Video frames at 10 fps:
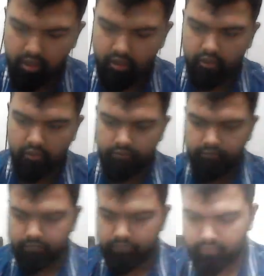Uh,
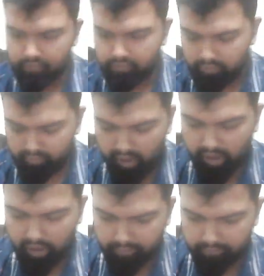
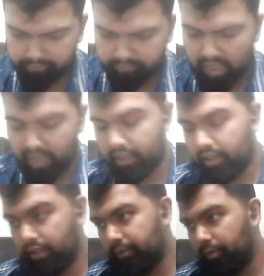yeah. And
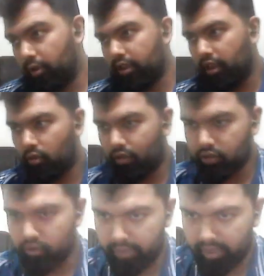another point I
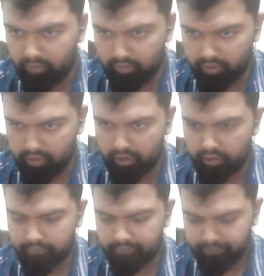wanted to make was that